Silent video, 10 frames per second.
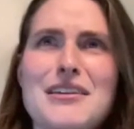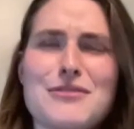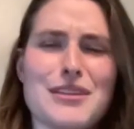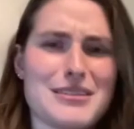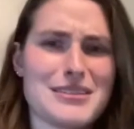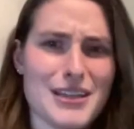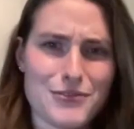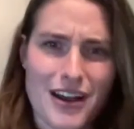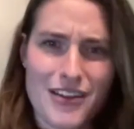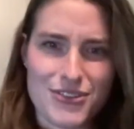feeling
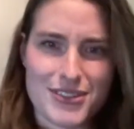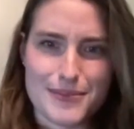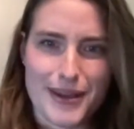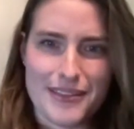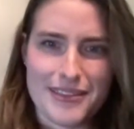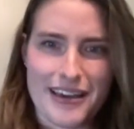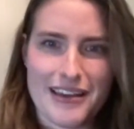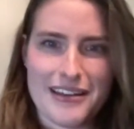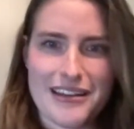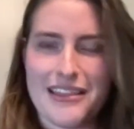self-conscious about
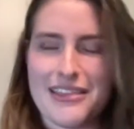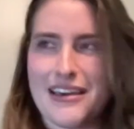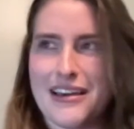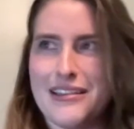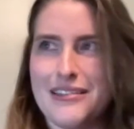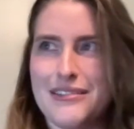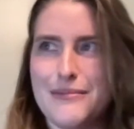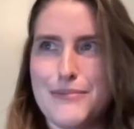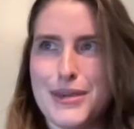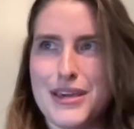that, and then
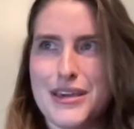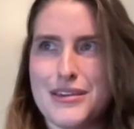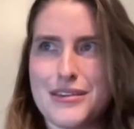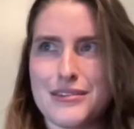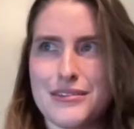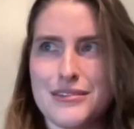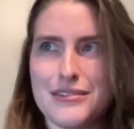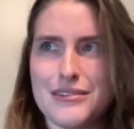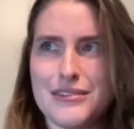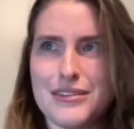being,
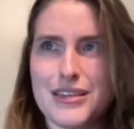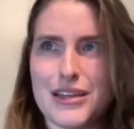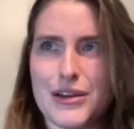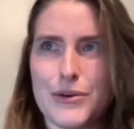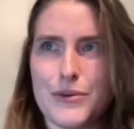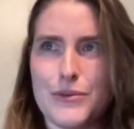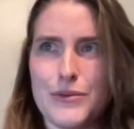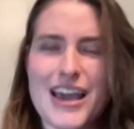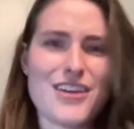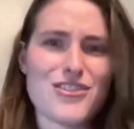
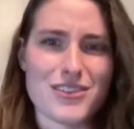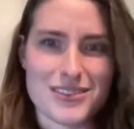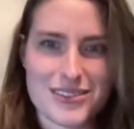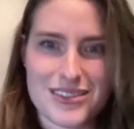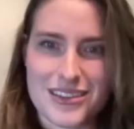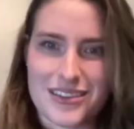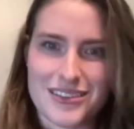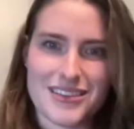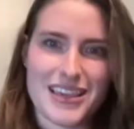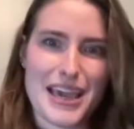anxious
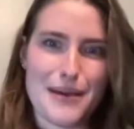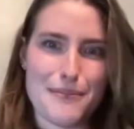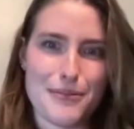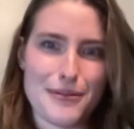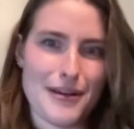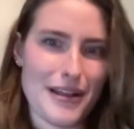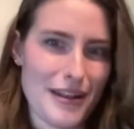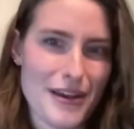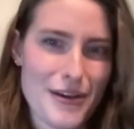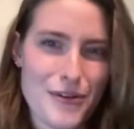to camp
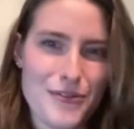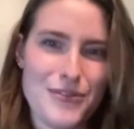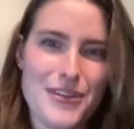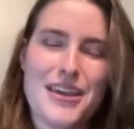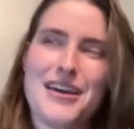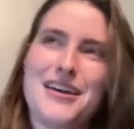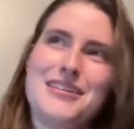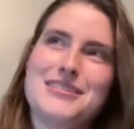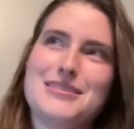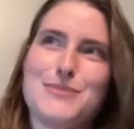alone,
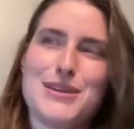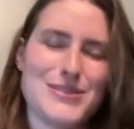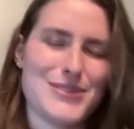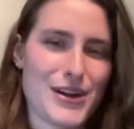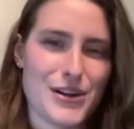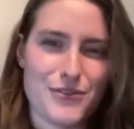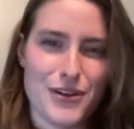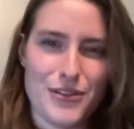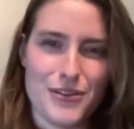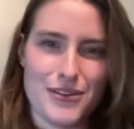and being scared of
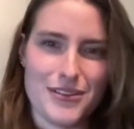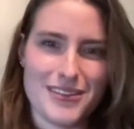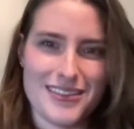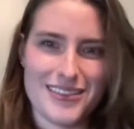all the